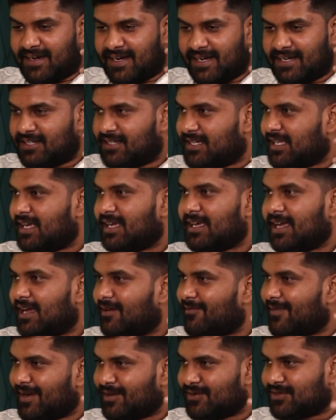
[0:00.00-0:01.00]
intriguing
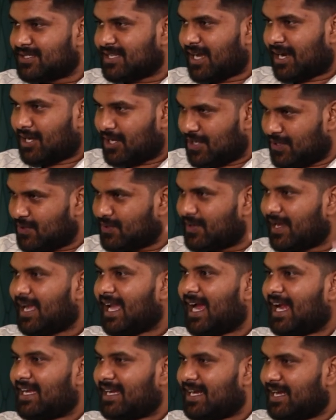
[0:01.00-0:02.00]
when you start
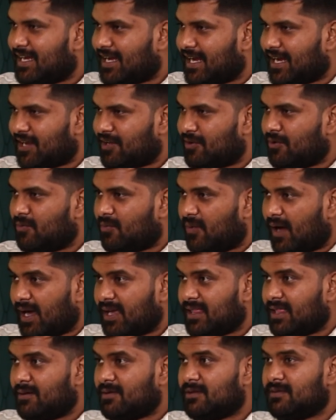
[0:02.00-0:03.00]
looking at it and, why
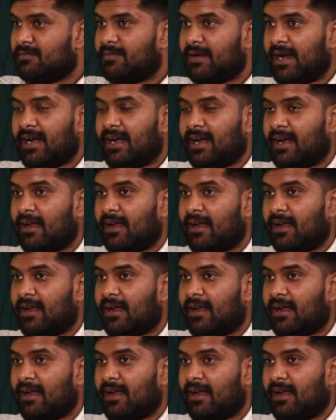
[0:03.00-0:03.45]
they were bred.